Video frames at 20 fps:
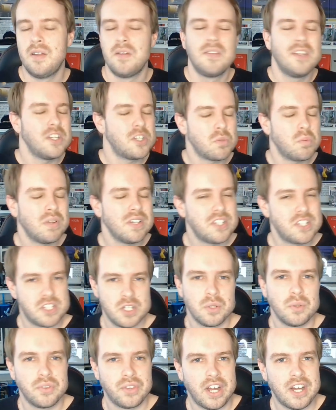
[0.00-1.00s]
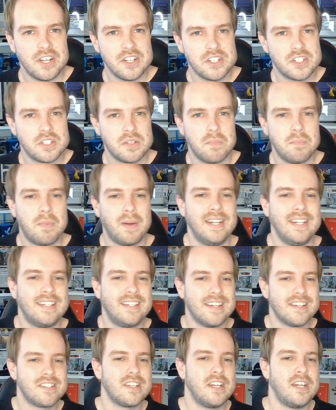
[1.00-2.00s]
This one still does, but it
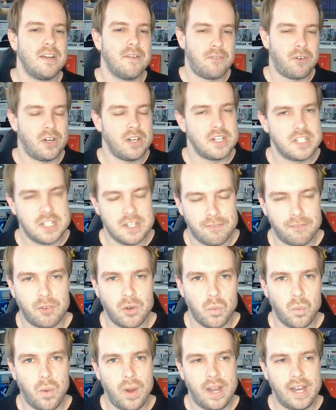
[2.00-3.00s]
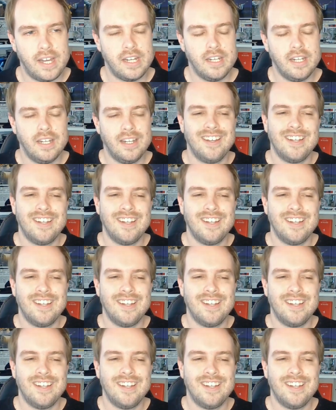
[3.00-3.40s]
does it in a very different way.